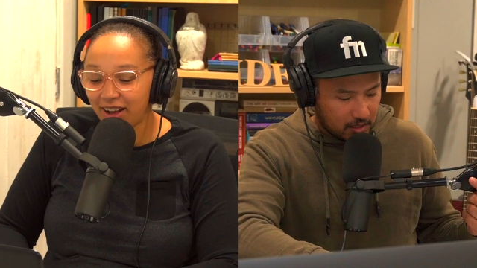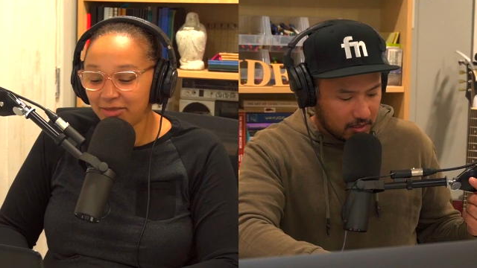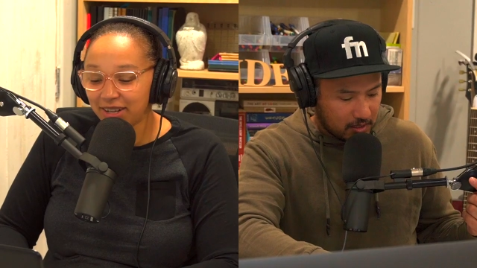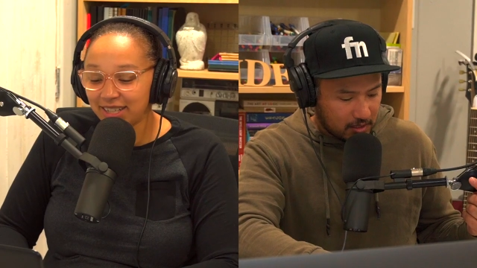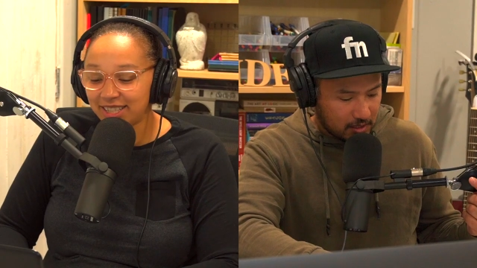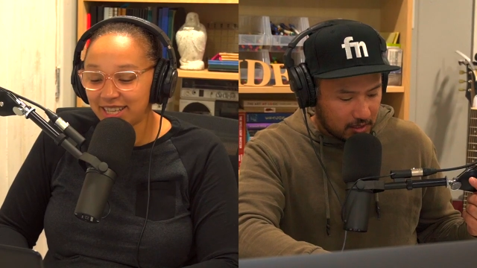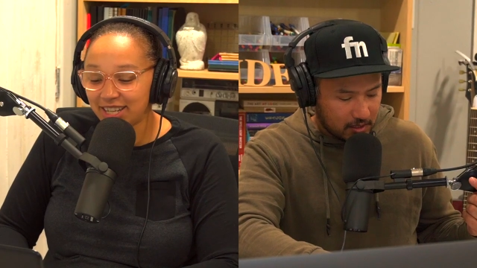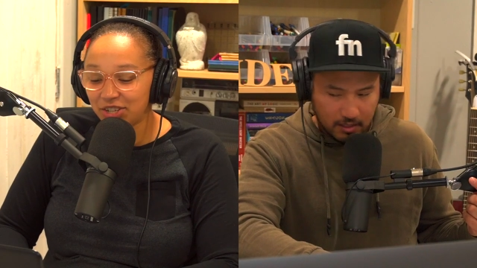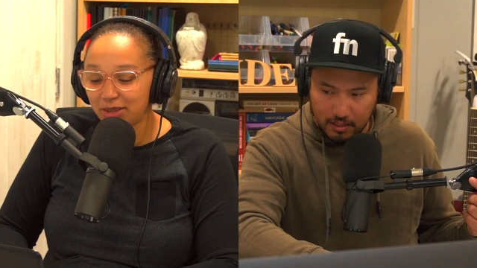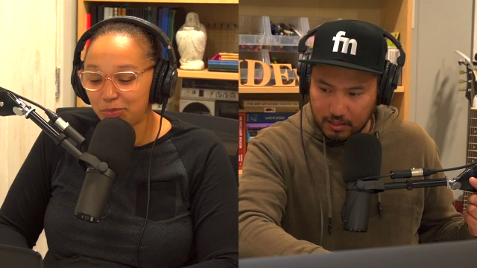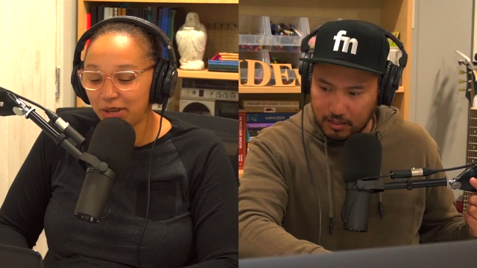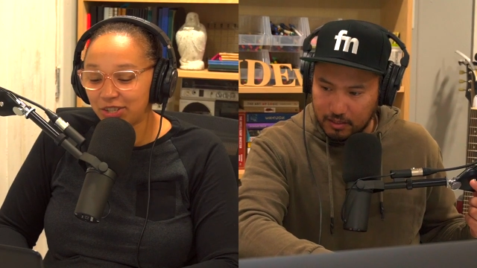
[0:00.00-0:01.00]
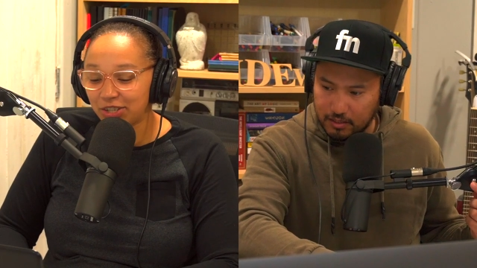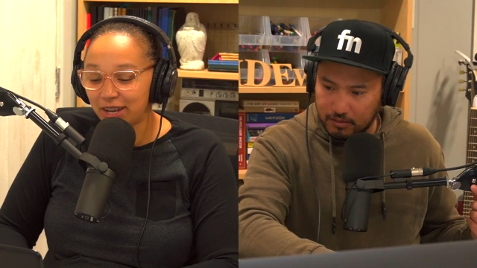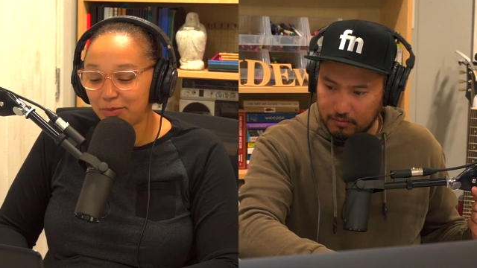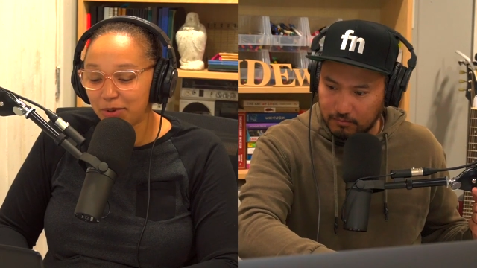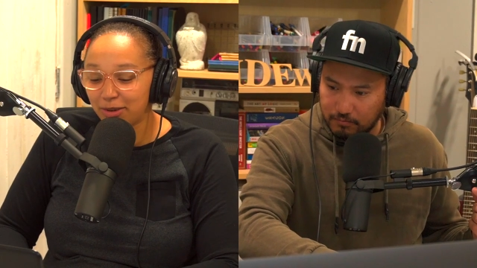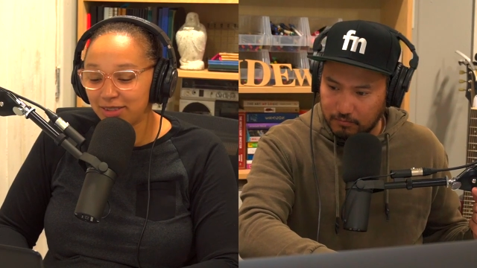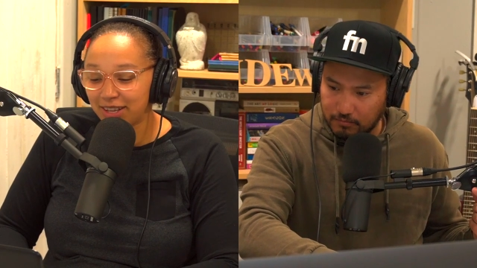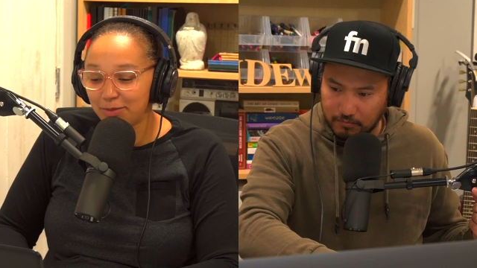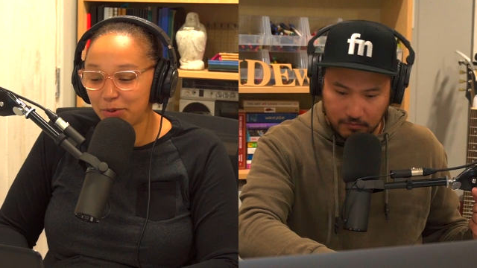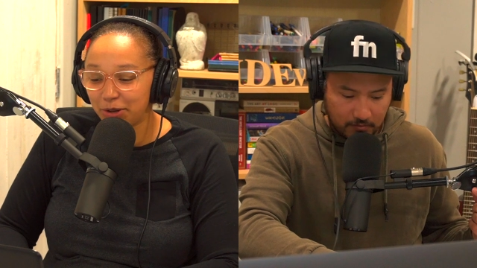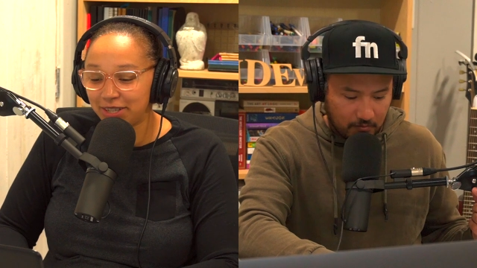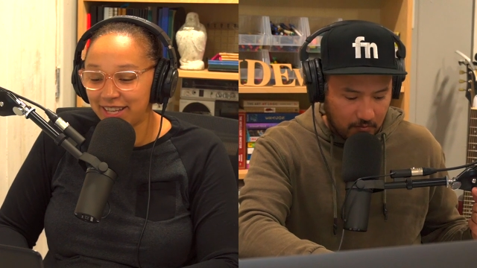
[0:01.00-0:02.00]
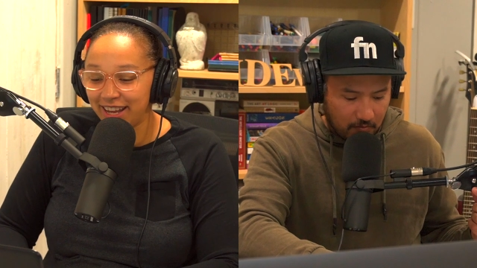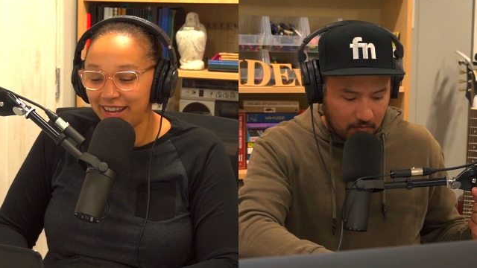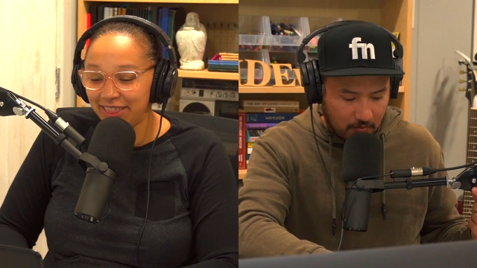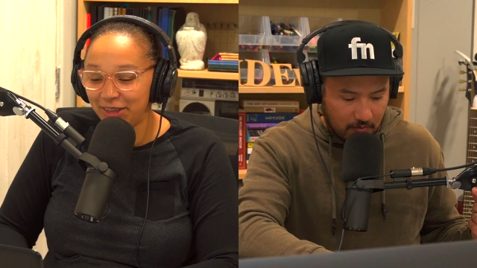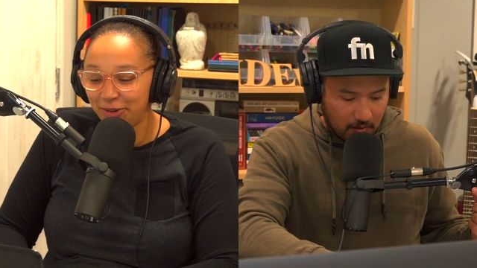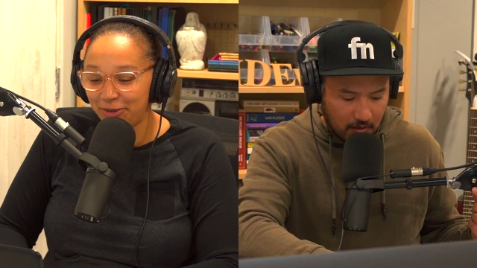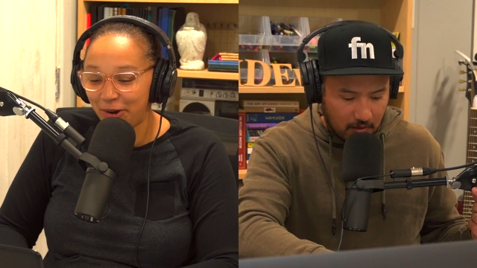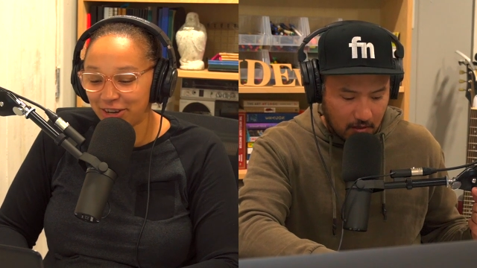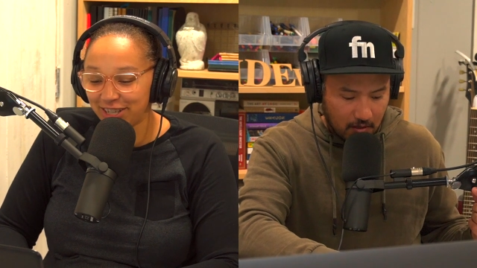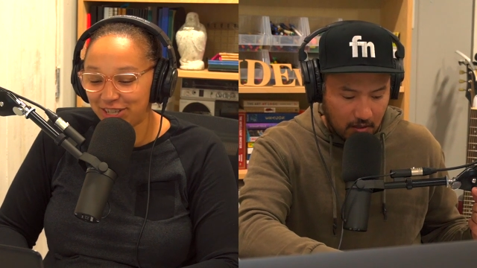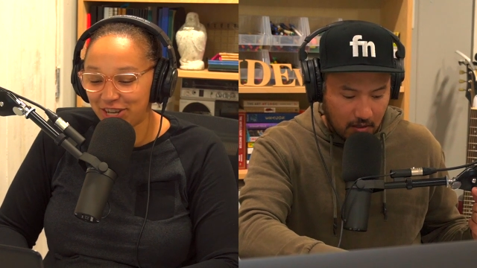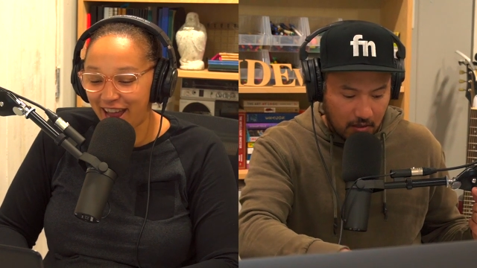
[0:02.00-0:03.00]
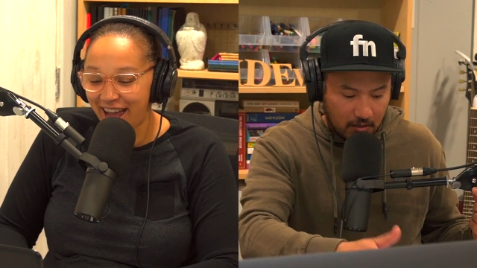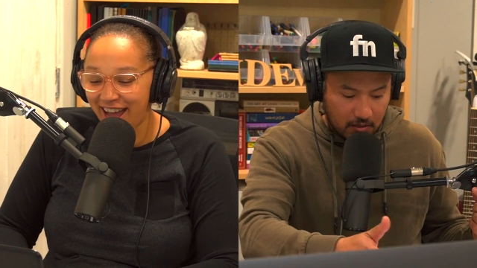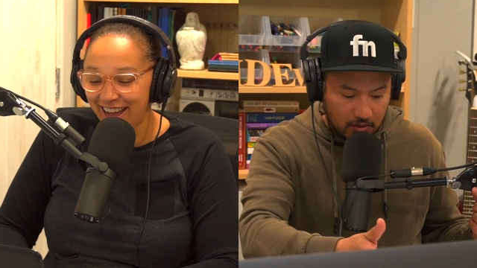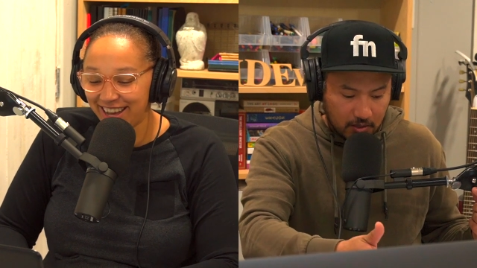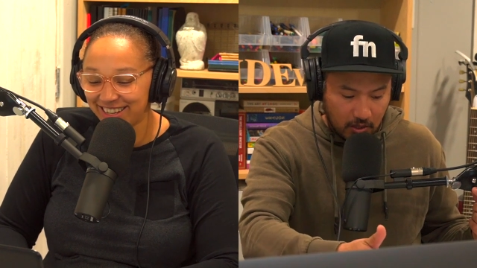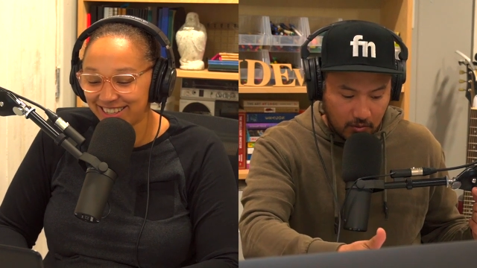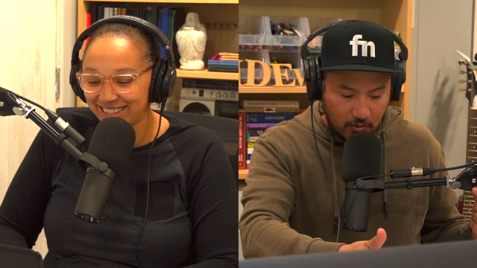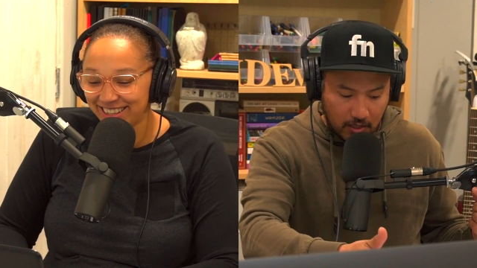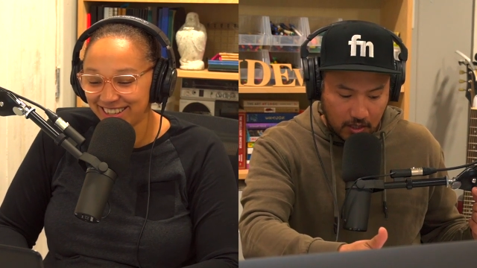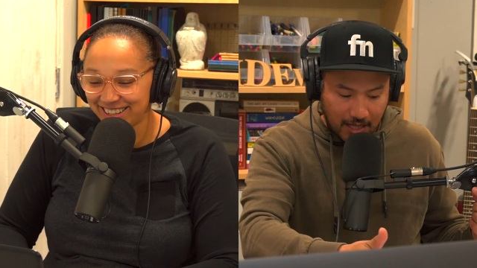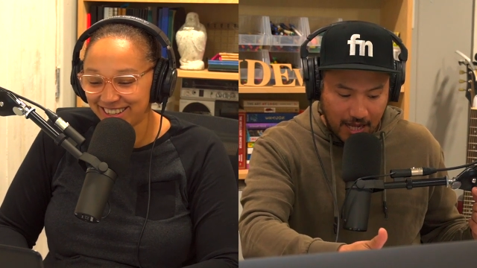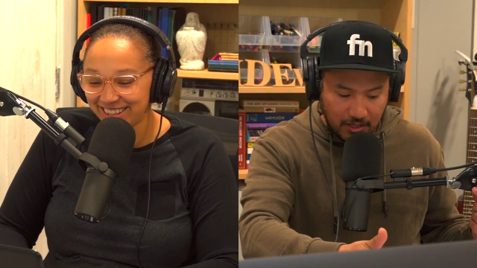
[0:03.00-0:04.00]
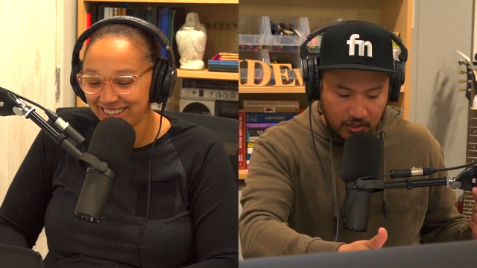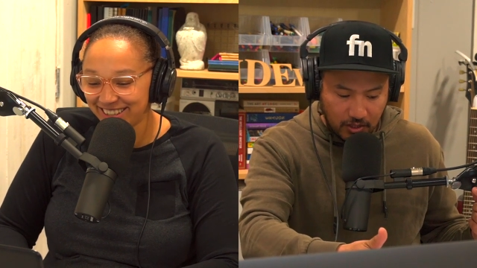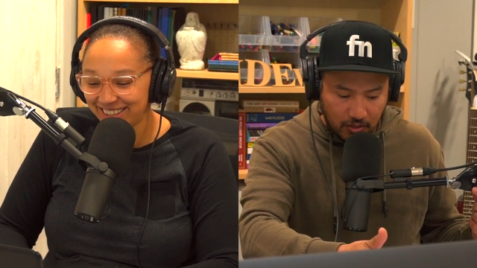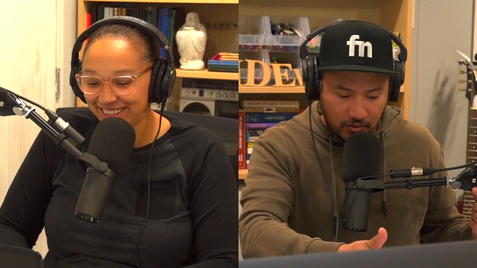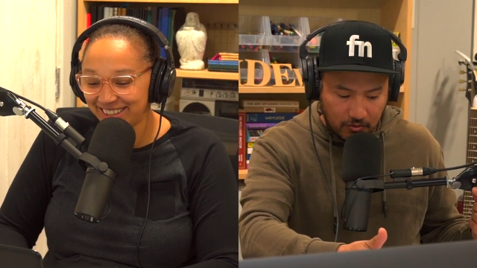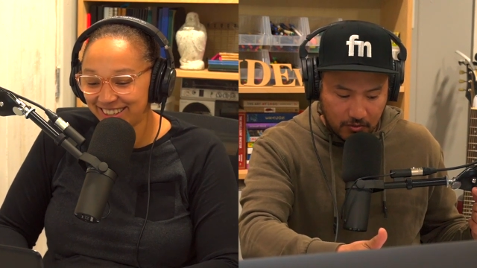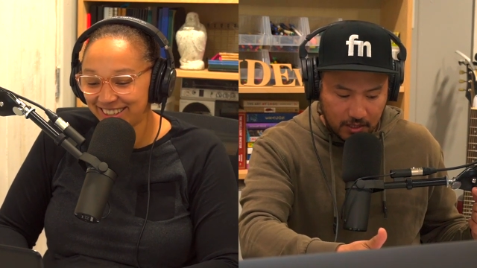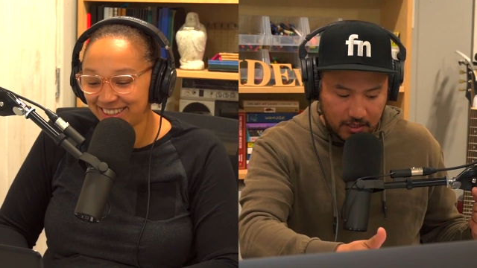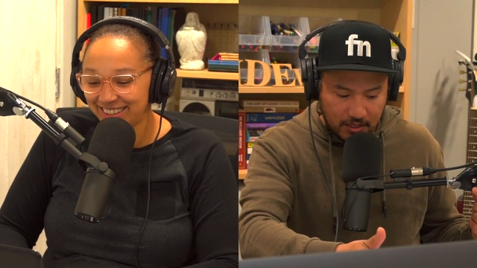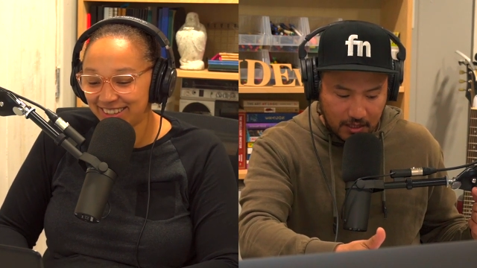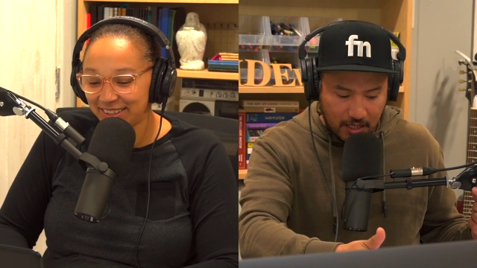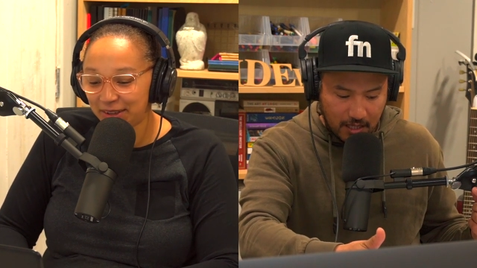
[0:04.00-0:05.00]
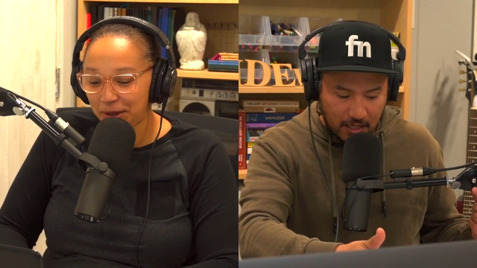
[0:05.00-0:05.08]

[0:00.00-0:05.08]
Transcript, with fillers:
Speaker 1: I'm going to send you the picture, but I was going to post it in the wrong chat. So,
Speaker 2: Kancho is